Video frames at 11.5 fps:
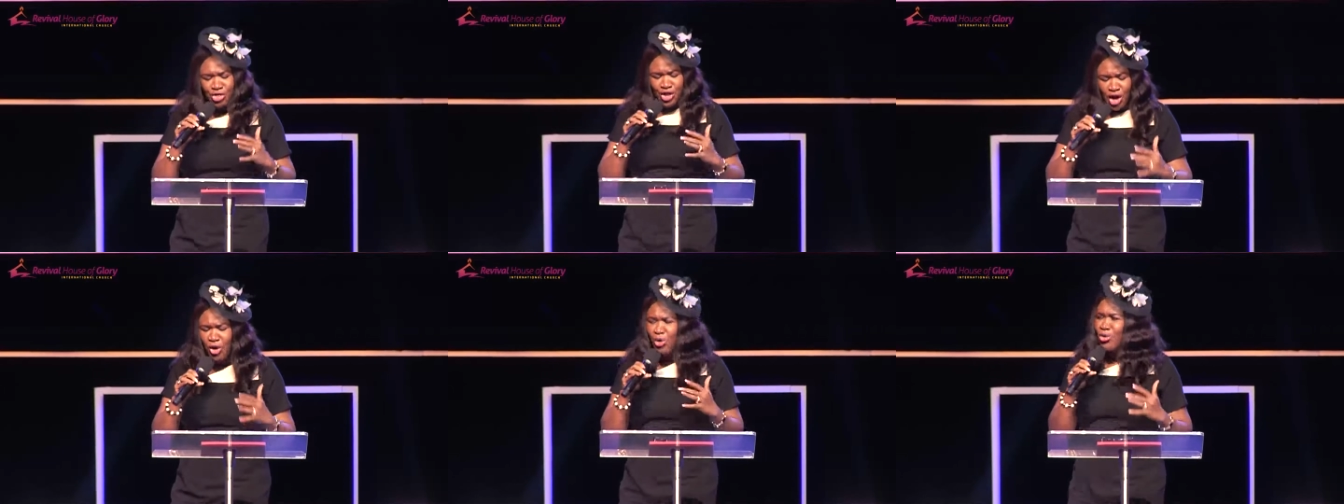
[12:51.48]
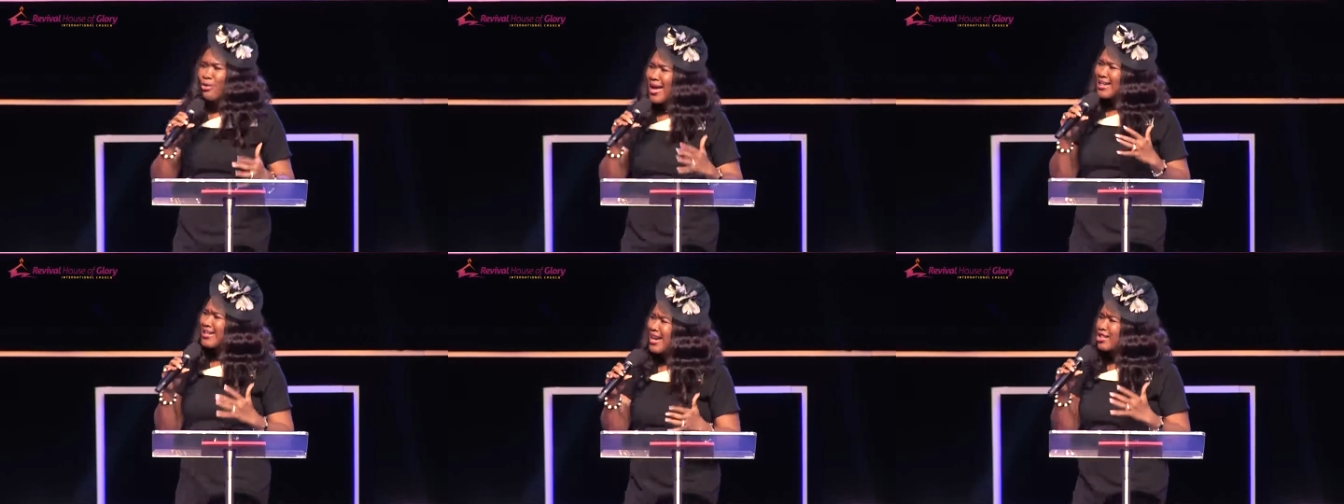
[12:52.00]
the
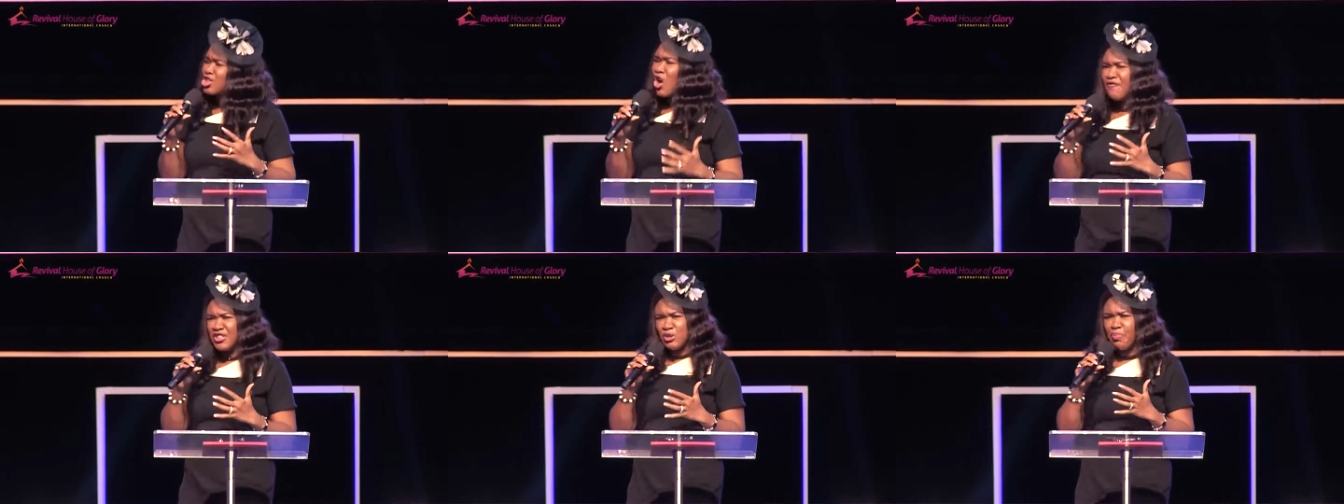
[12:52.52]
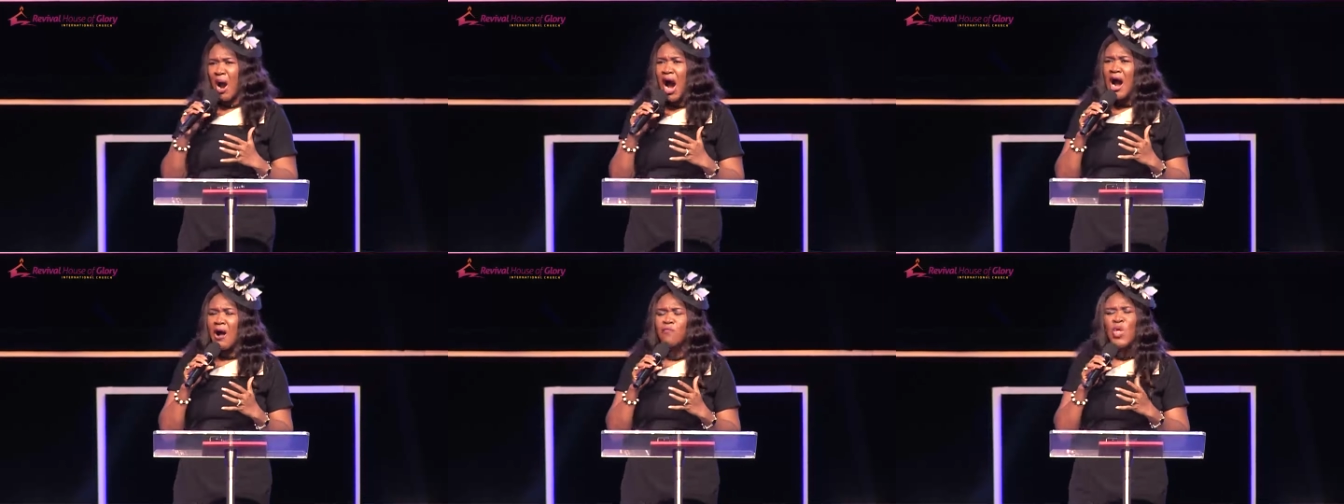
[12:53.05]
greatness of his
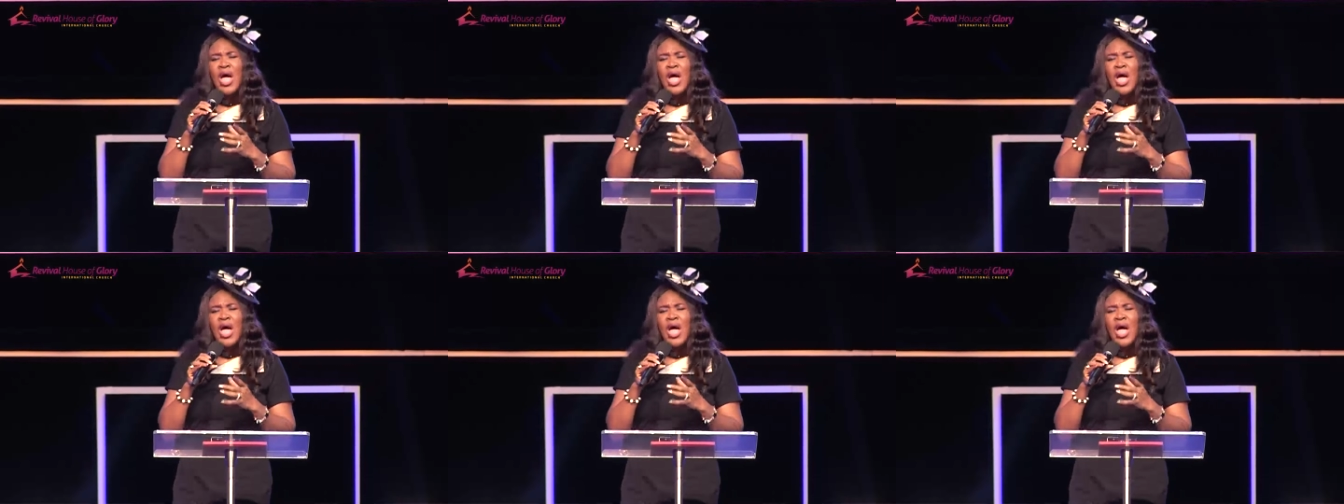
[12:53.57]
power.